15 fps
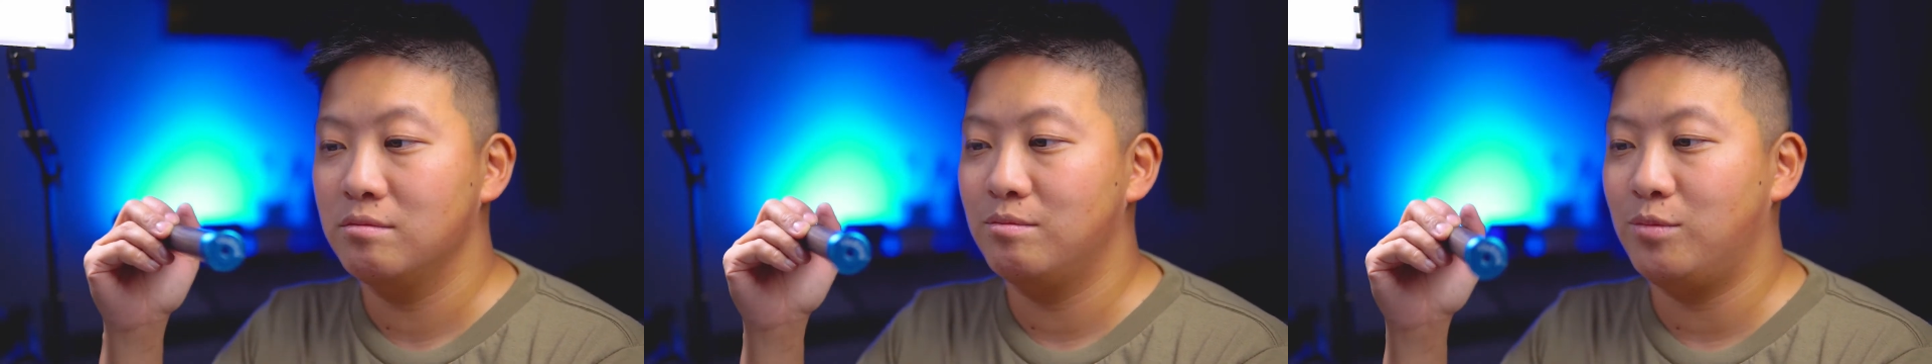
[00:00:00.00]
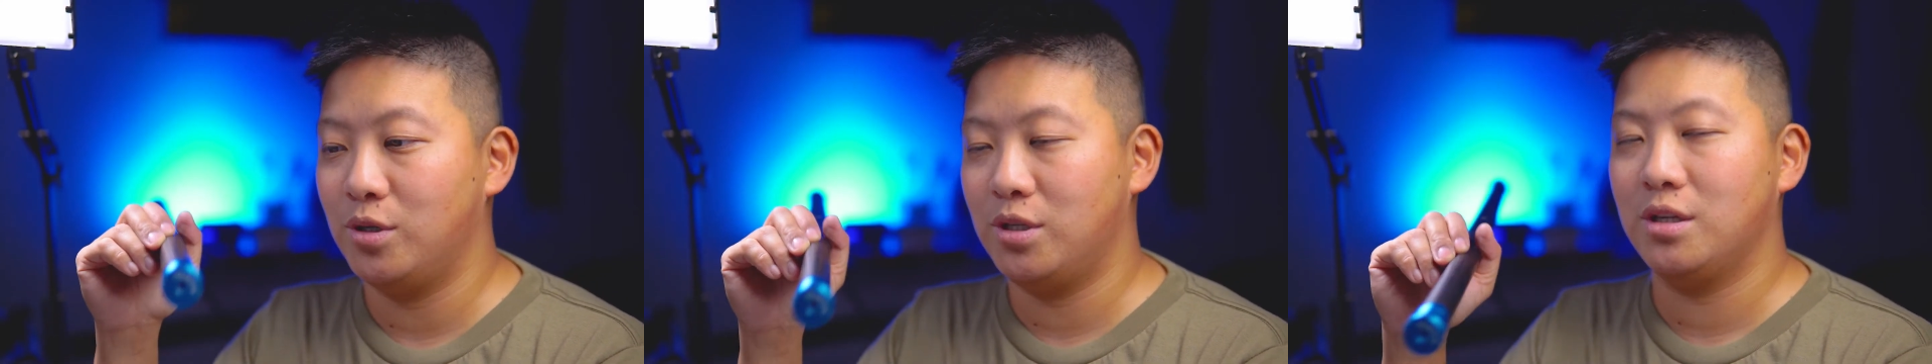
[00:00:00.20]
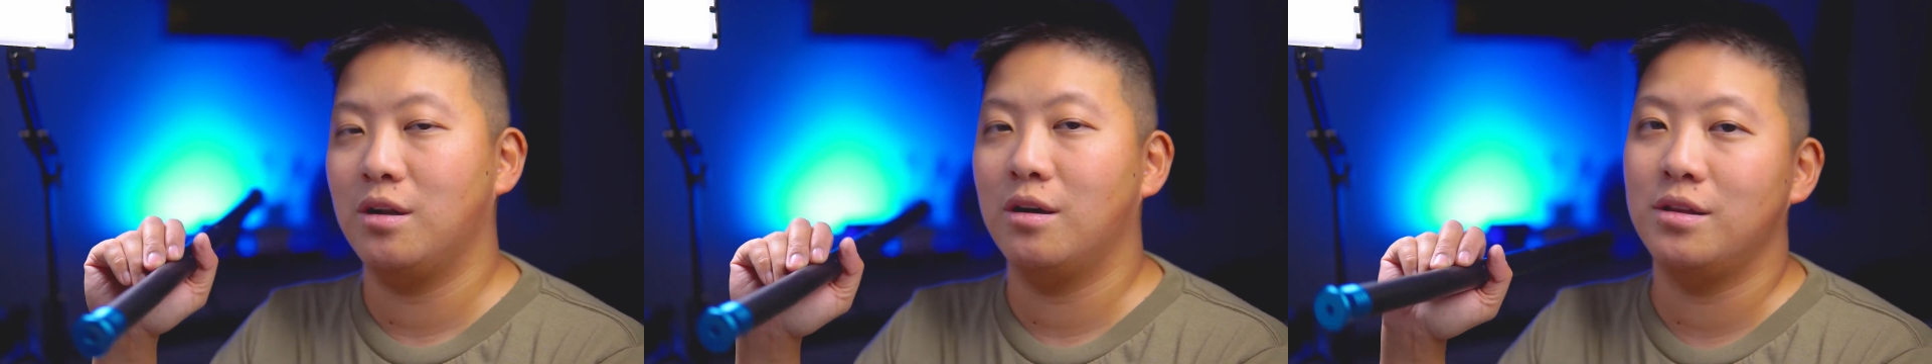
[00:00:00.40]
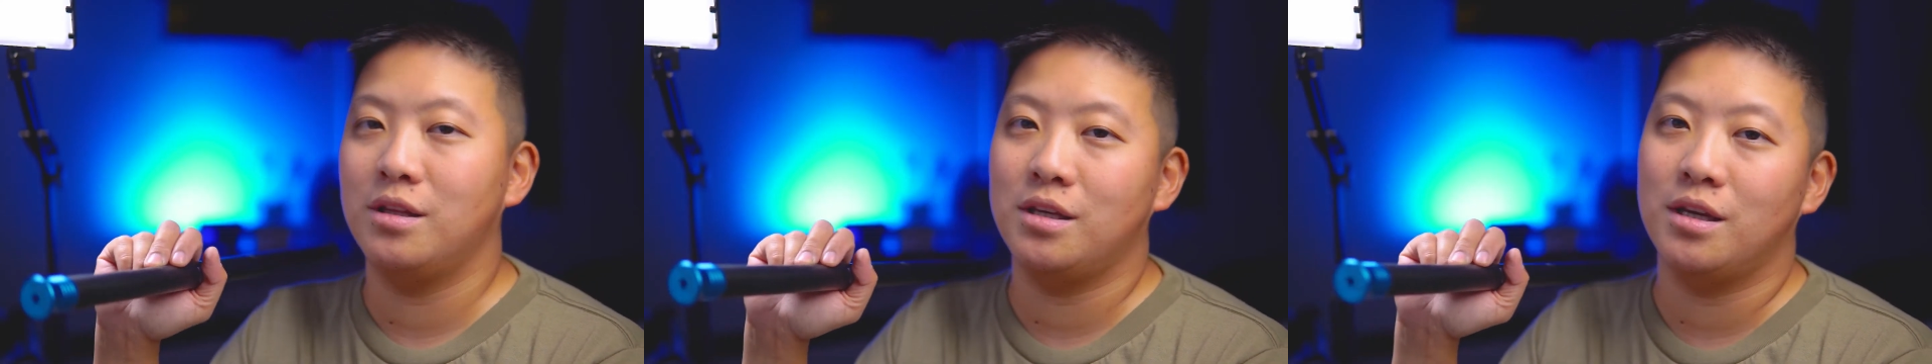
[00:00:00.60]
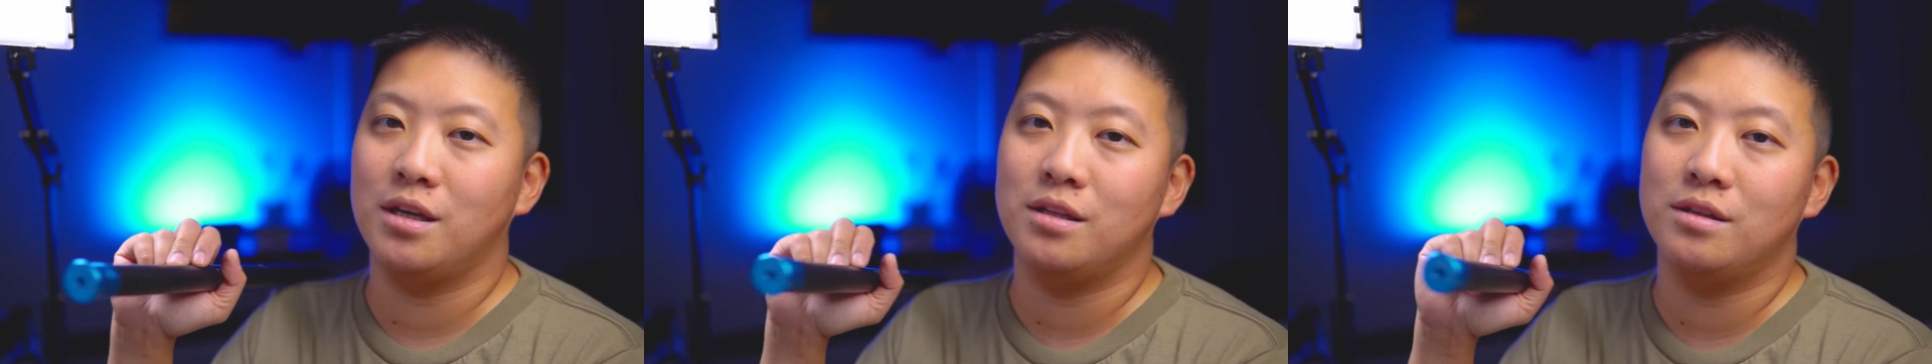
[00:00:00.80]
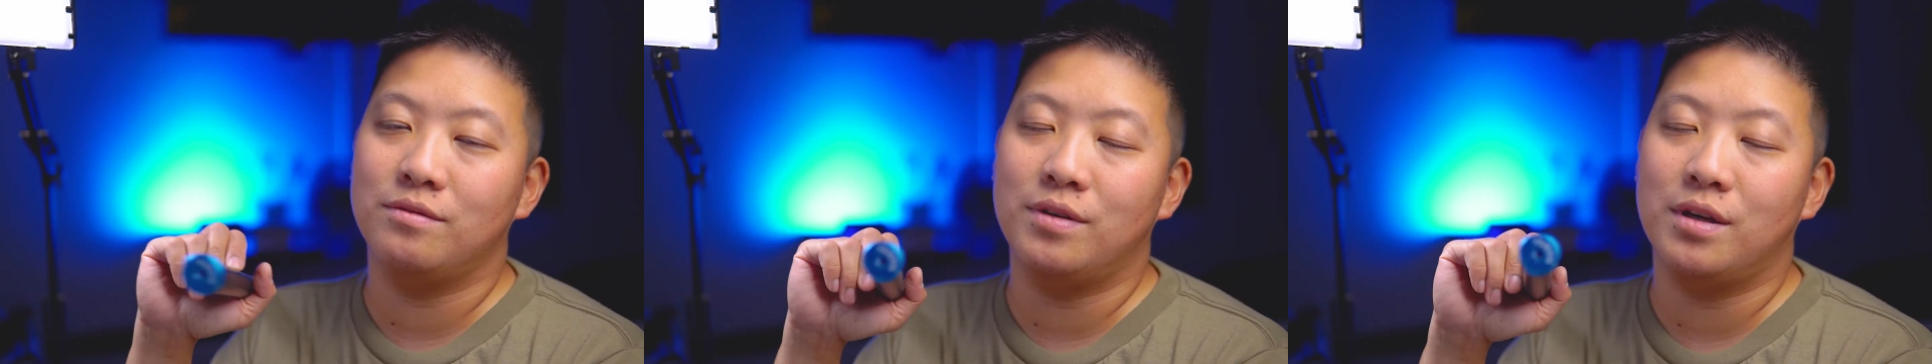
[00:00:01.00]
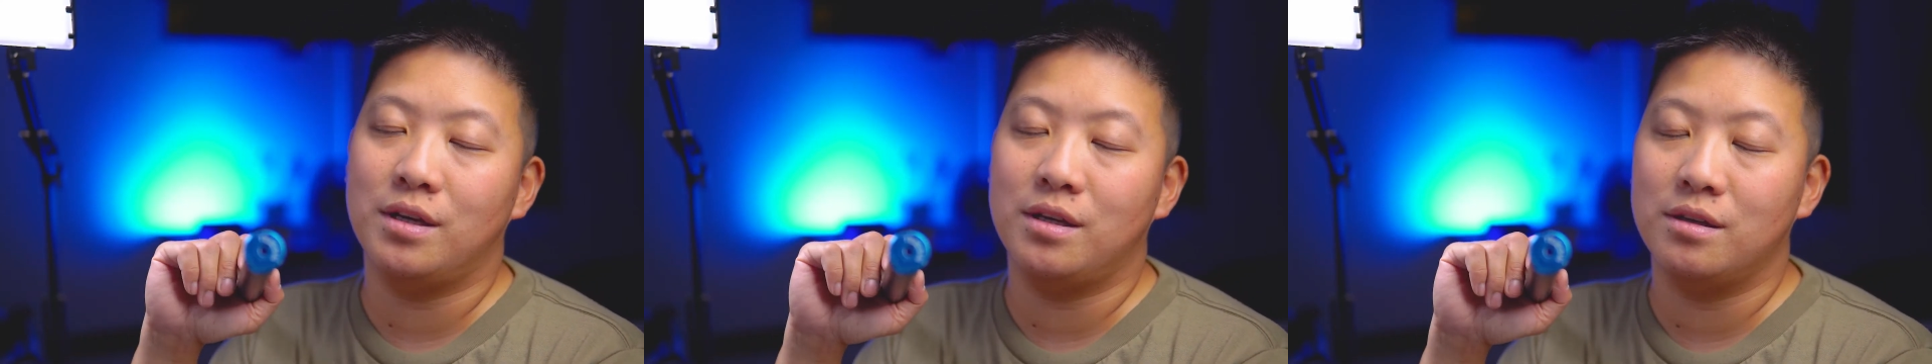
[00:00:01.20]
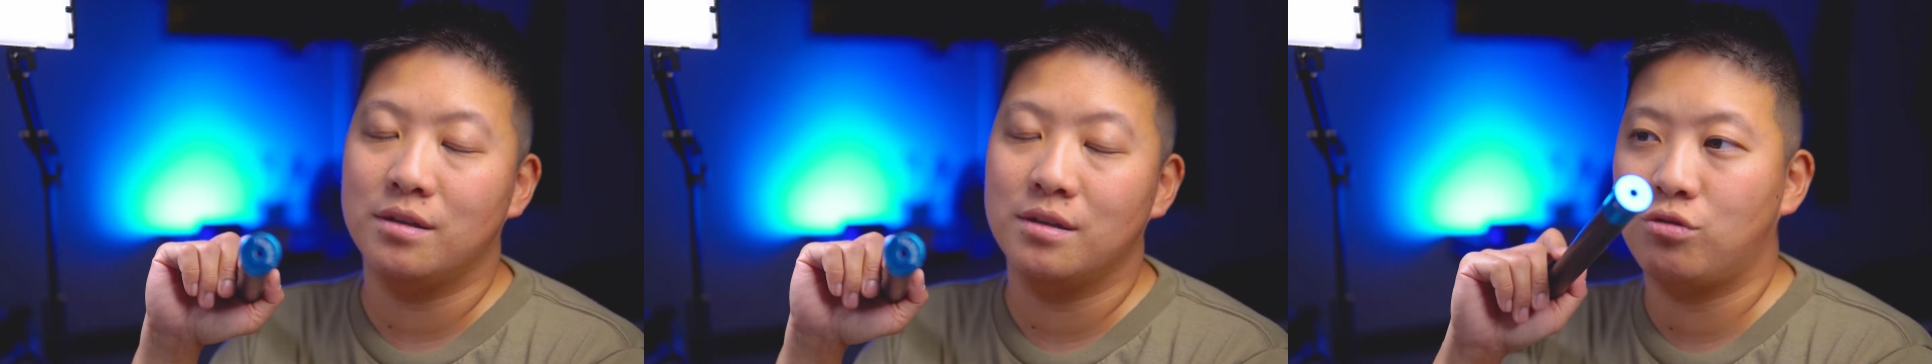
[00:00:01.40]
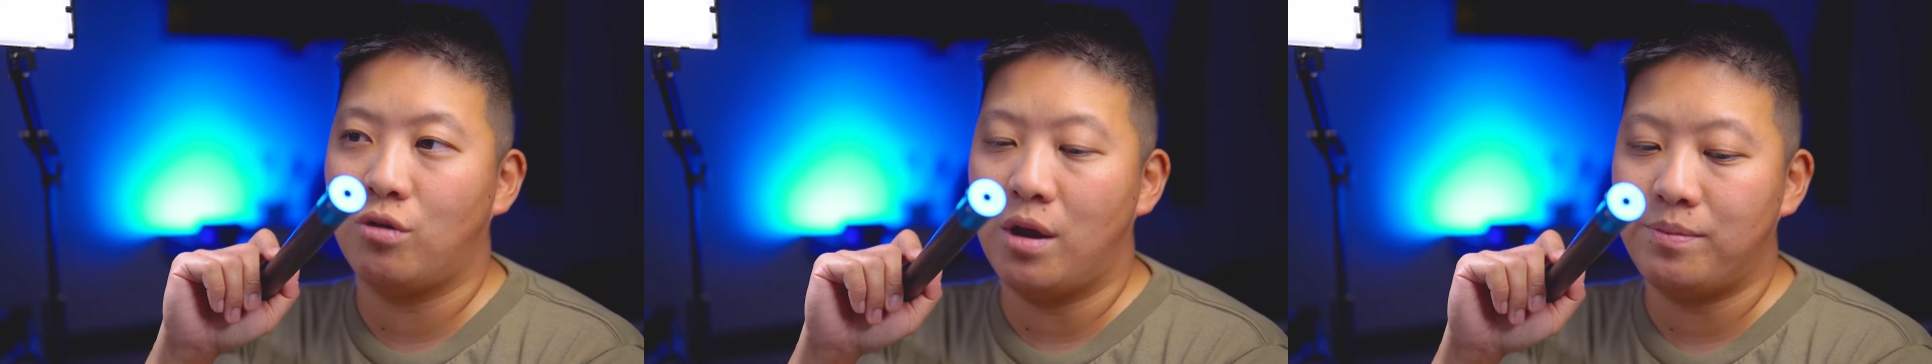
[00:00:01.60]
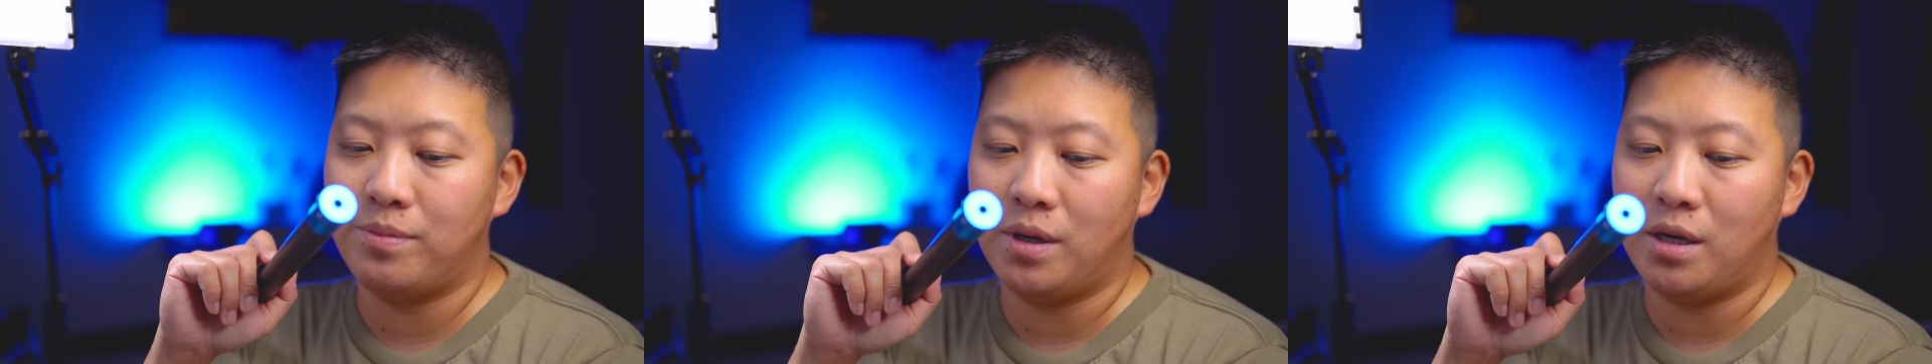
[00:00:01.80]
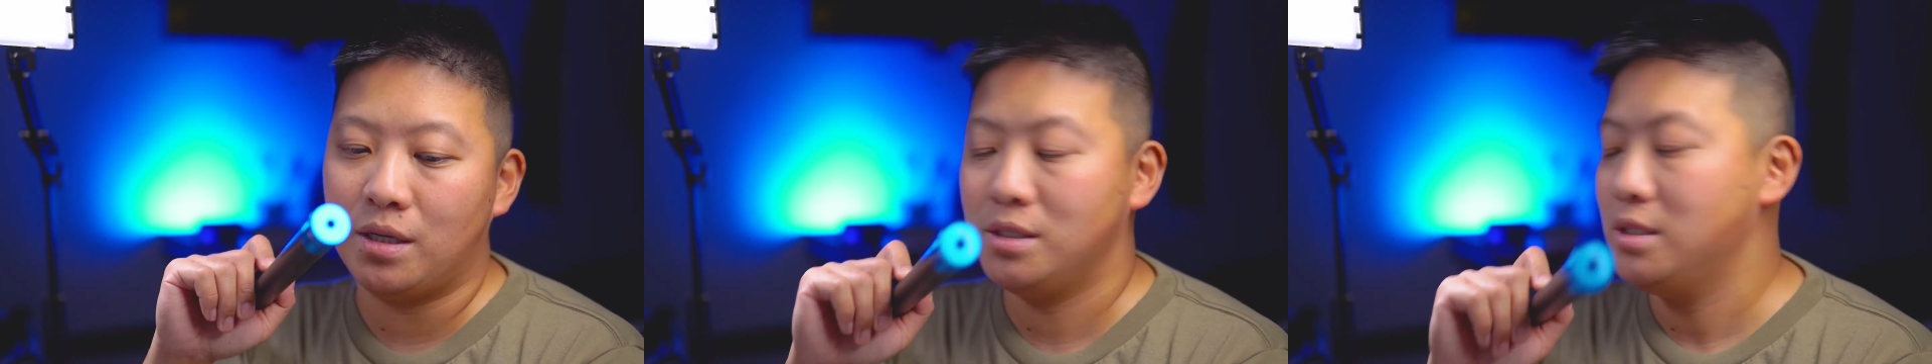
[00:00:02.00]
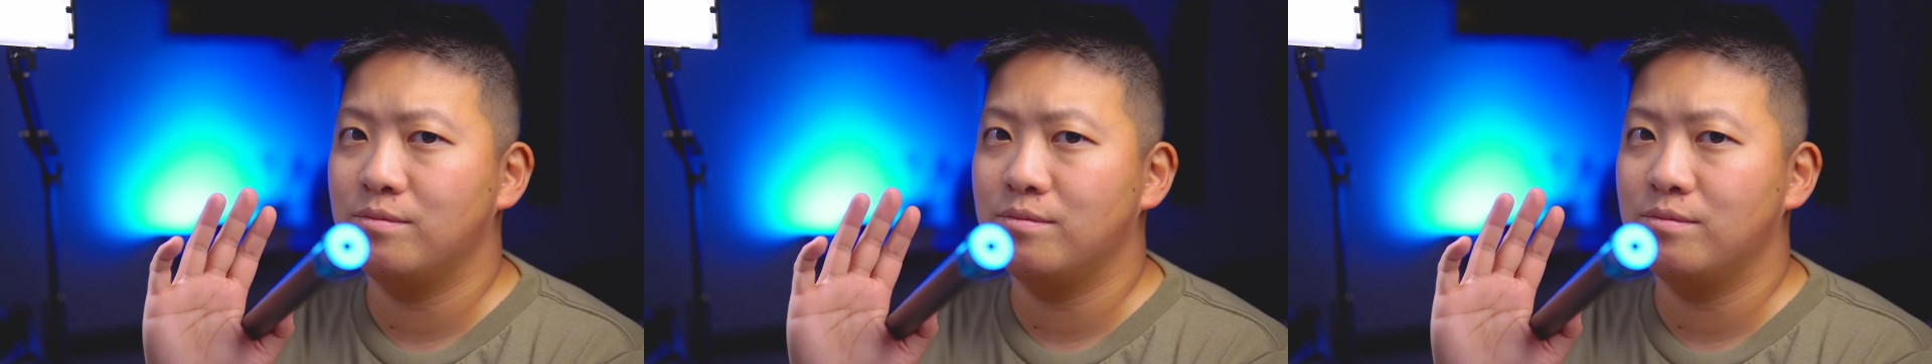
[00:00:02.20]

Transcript: put it on the end of a tripod,